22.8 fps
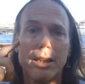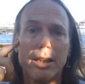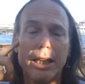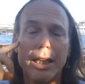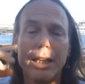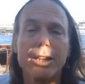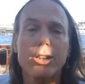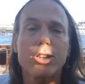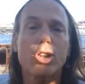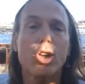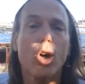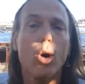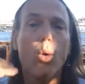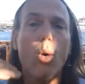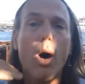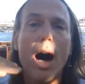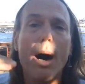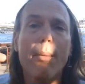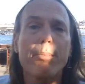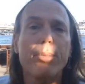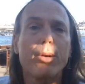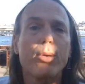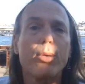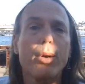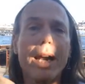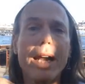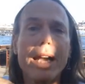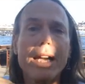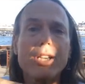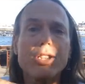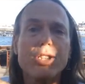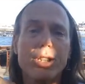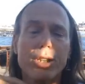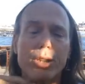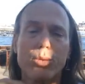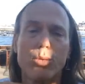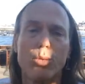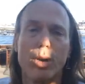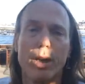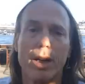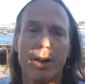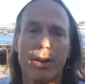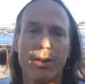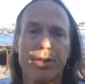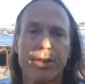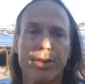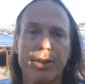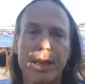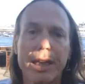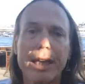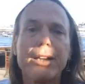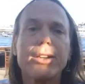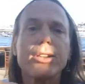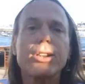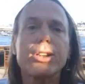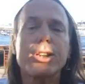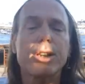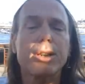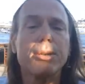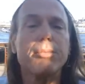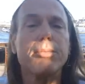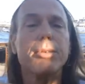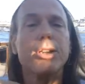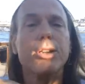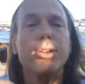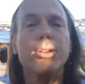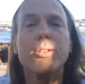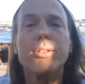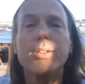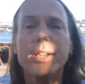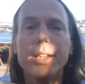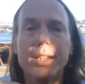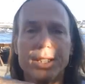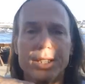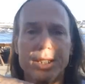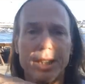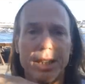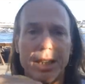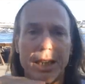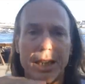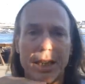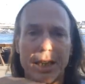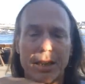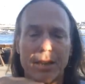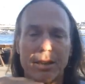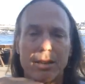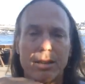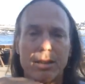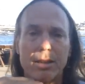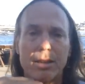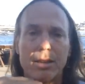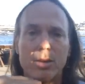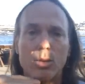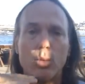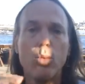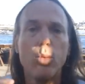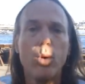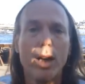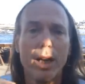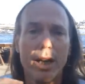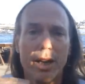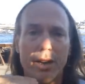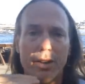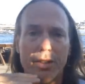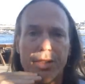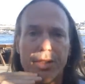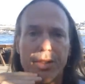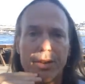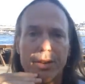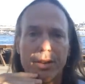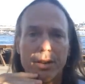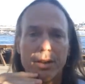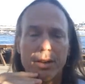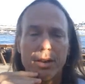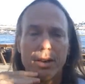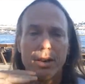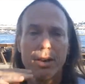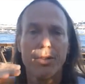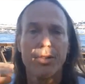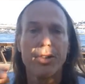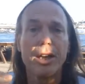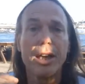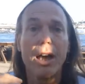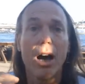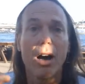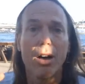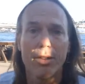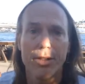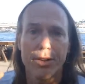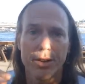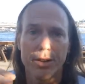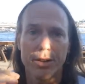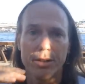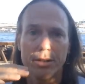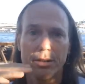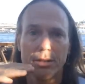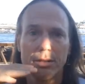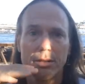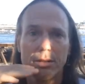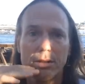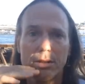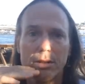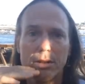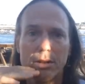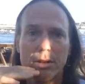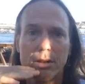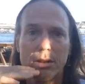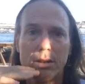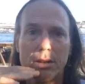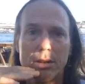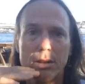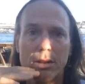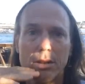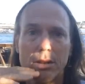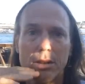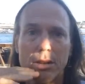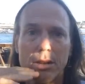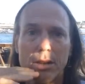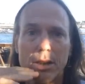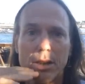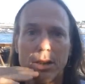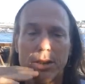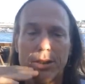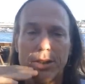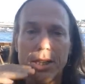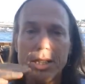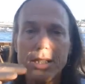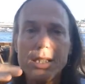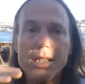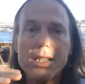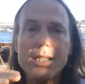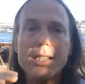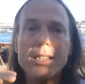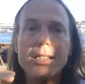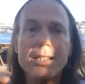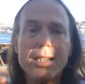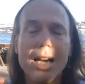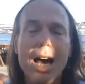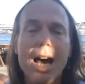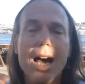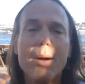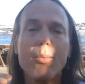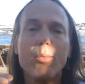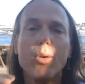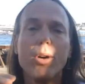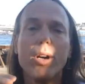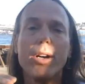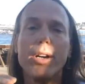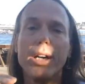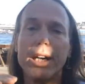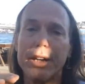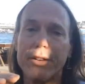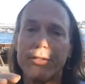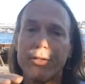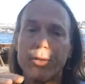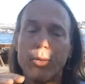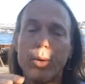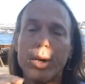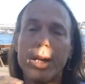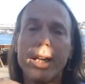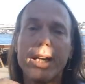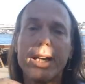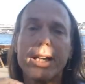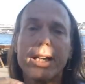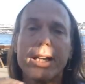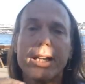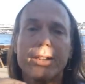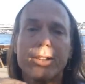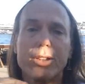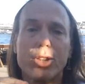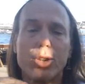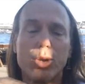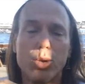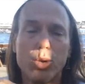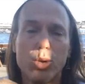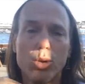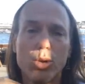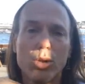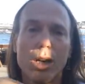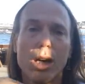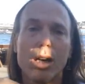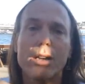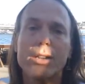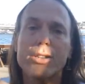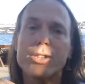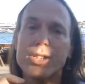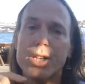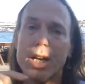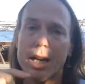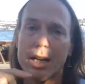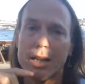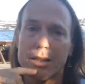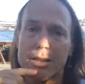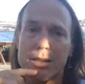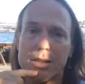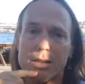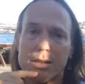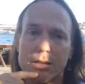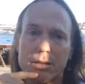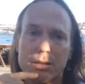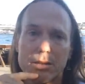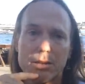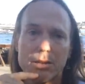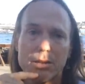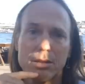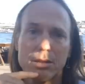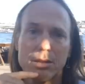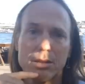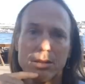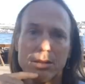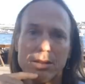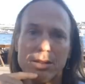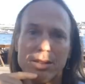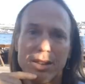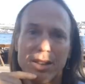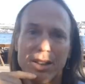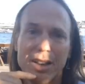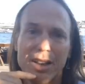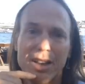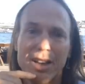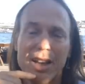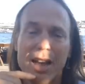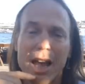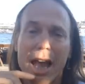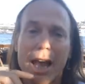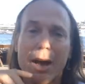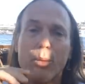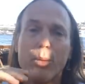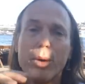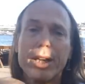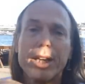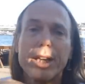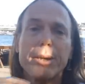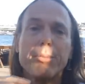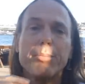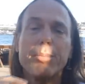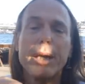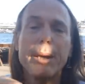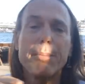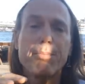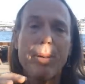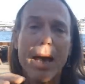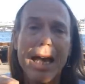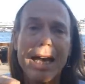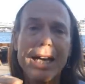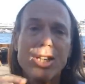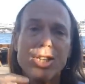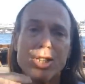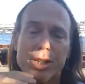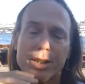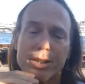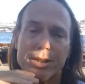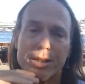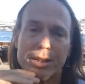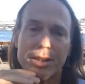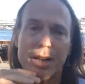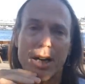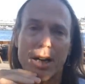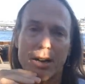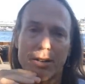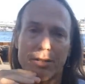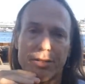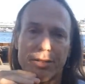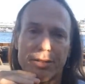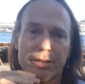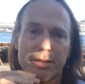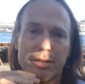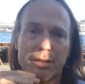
in cooperation with, in community with the other. This is a time where if we can cool our jets and we can be patient enough